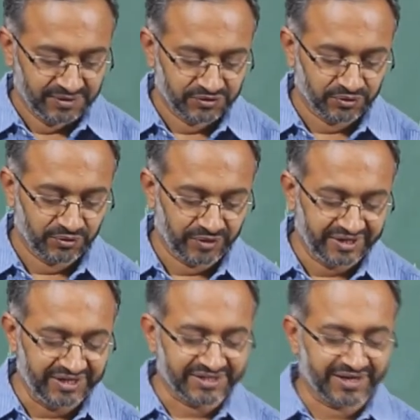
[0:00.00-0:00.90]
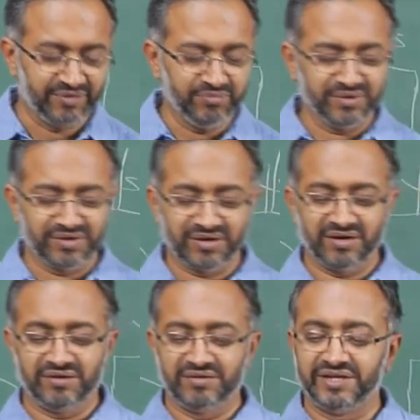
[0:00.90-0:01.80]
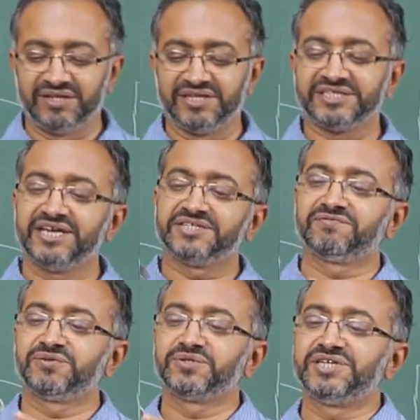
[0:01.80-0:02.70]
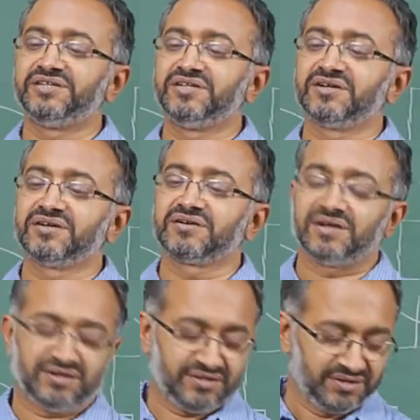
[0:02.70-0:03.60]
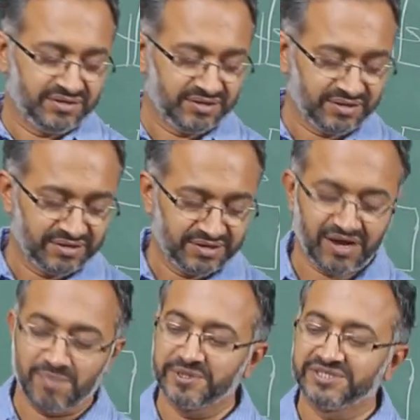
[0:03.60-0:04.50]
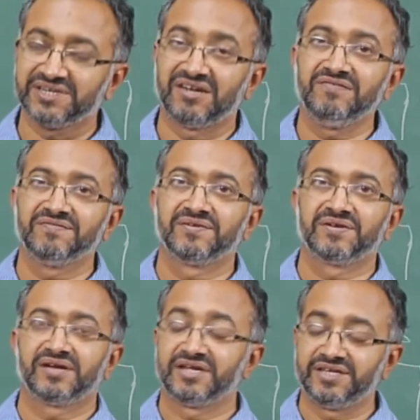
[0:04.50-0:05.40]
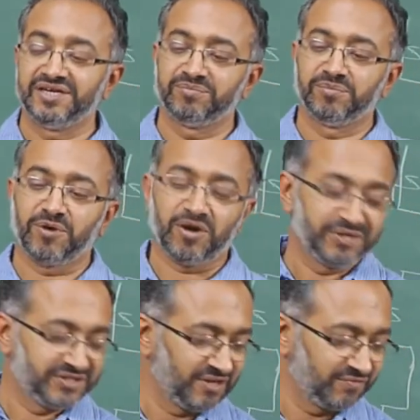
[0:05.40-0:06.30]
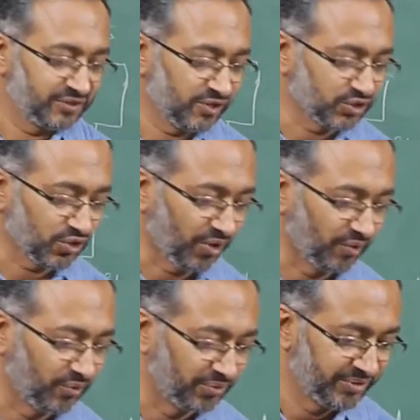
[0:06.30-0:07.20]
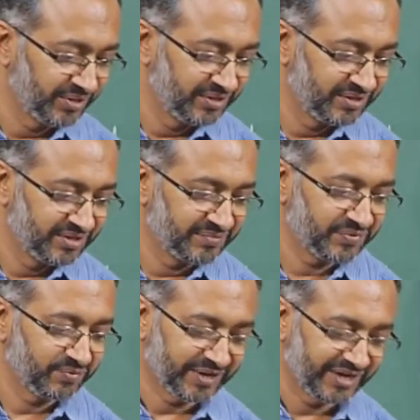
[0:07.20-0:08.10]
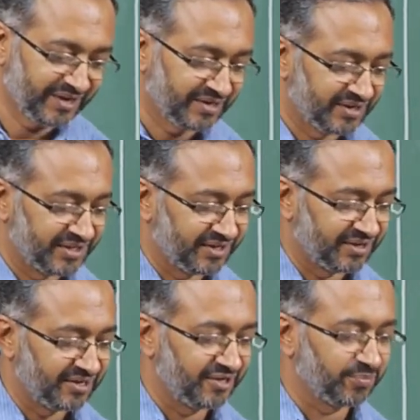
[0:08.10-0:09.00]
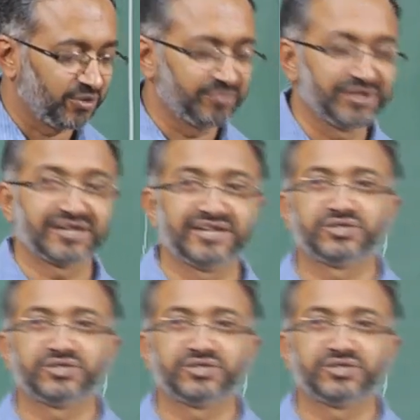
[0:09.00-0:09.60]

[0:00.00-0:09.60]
So anytime, in this case, if you see the cup itself, the bob itself is also hollow, while the earlier bob that I